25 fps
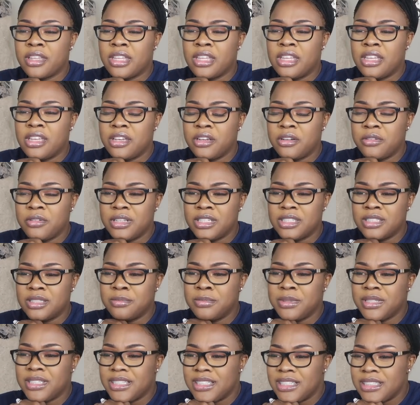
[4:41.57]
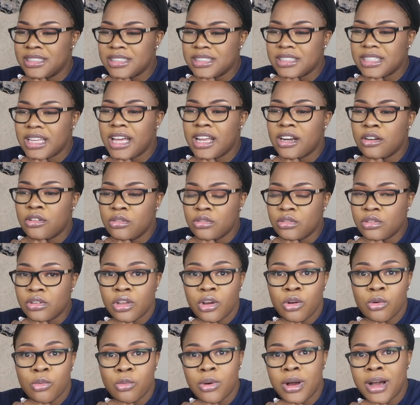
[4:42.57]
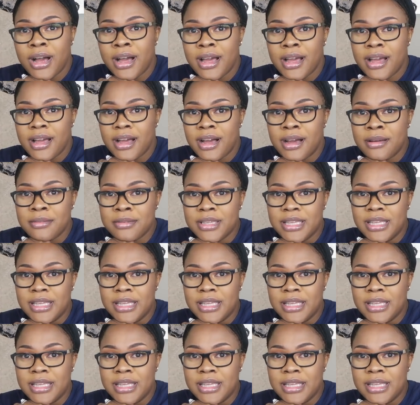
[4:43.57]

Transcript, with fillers: curious because I don't know why I'm